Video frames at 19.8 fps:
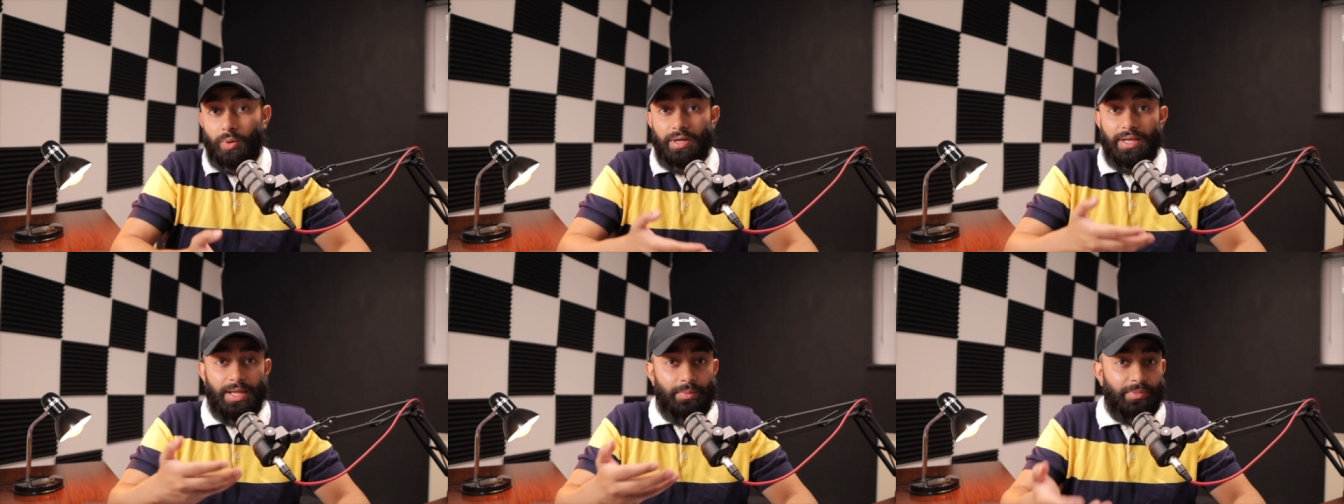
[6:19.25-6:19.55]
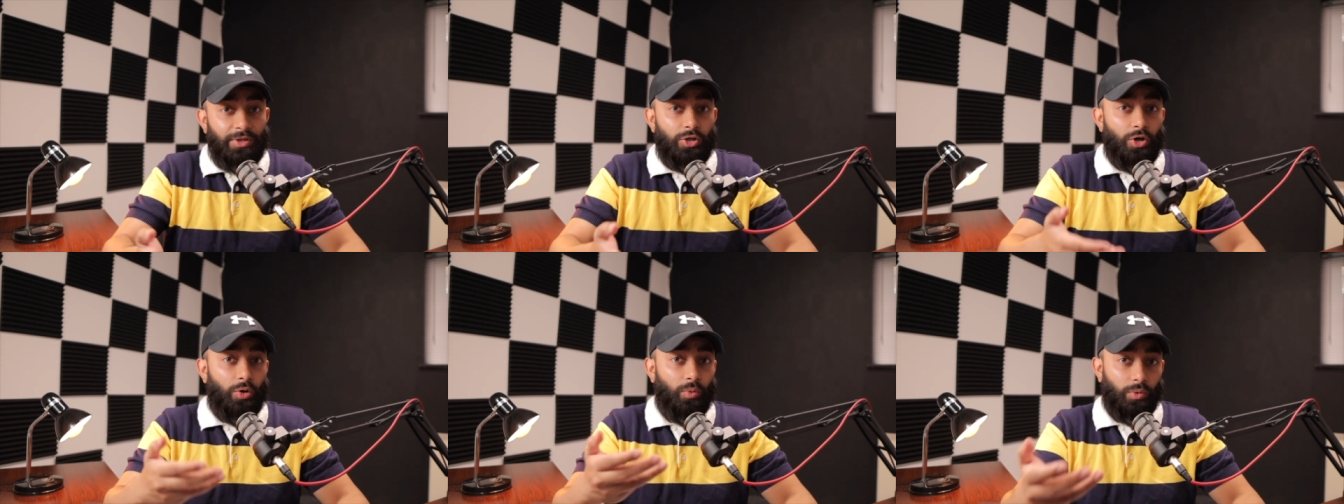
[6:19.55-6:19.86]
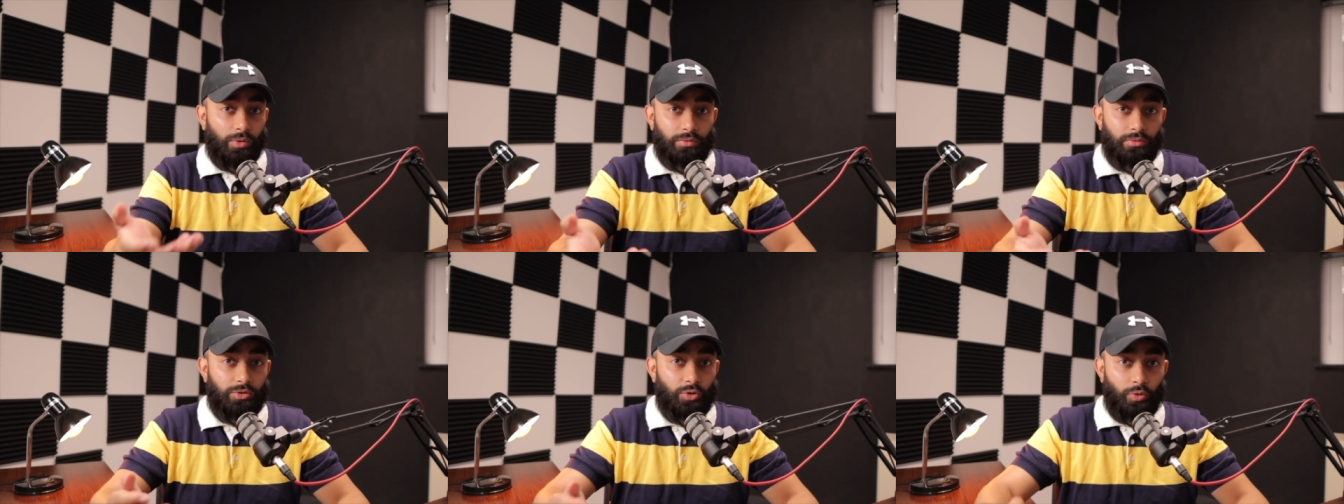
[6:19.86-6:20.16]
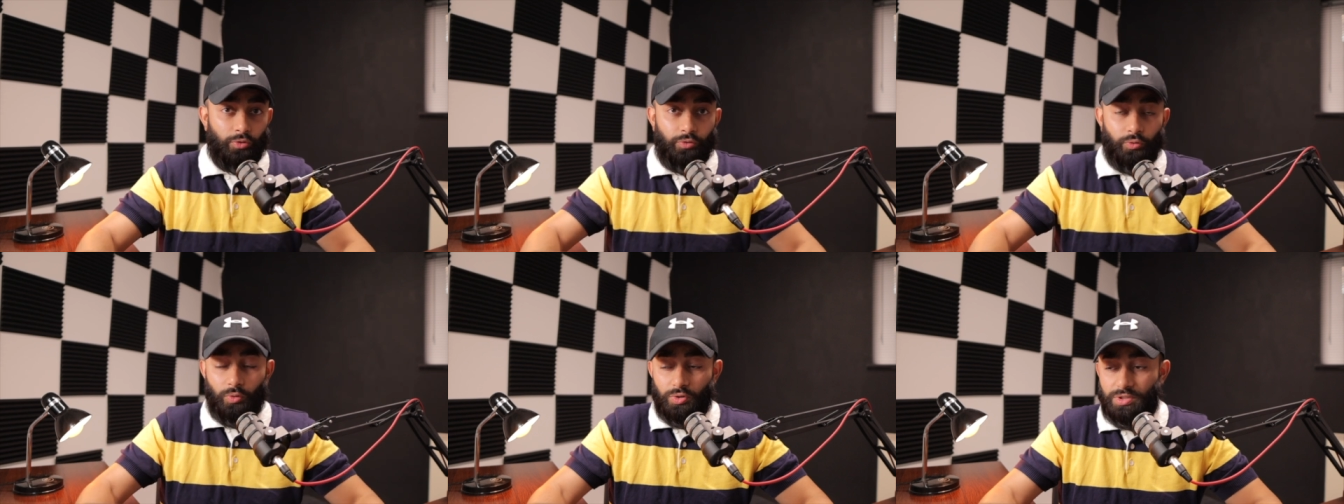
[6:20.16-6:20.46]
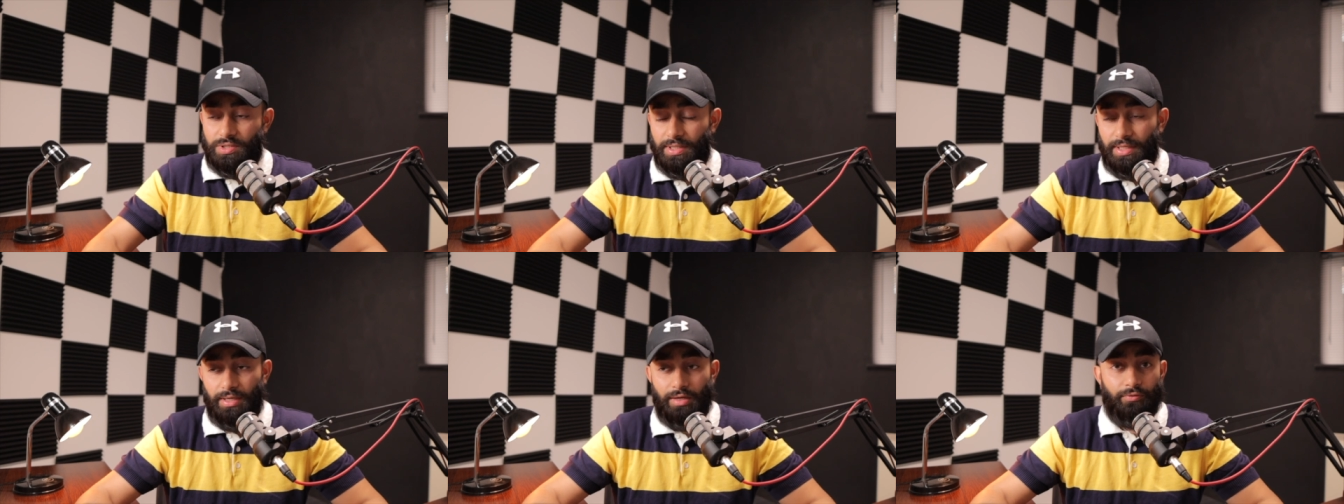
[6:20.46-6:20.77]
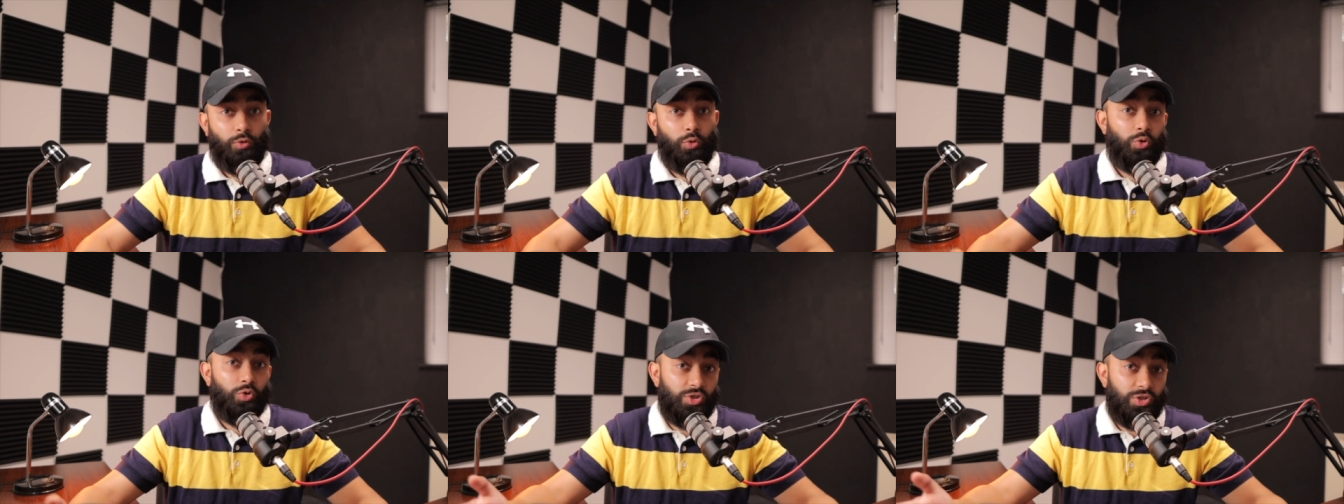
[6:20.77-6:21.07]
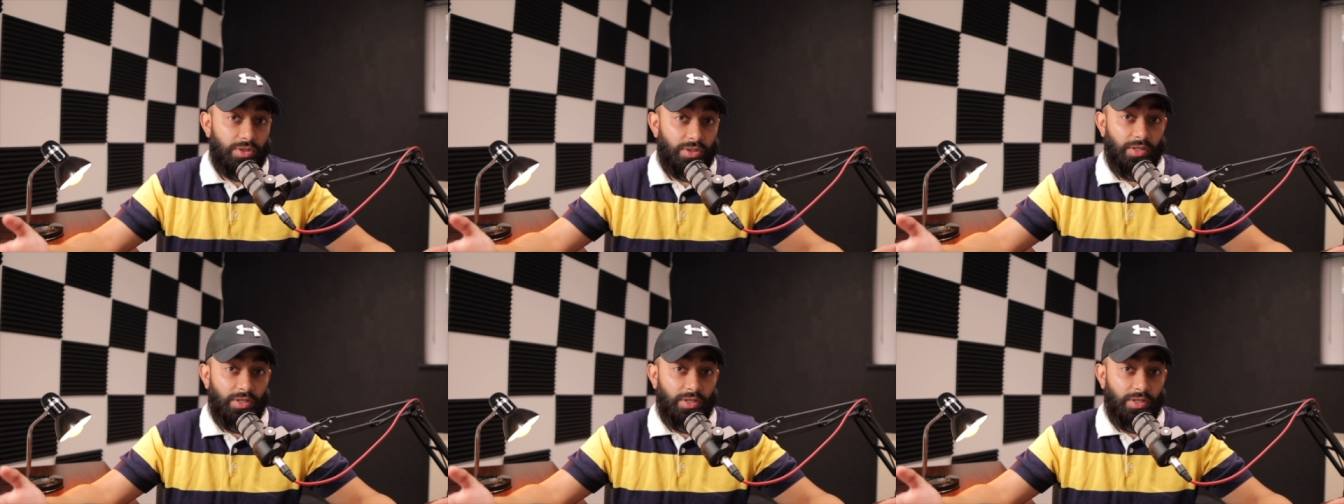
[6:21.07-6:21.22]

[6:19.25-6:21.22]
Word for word: and let me know on your thoughts, then of course,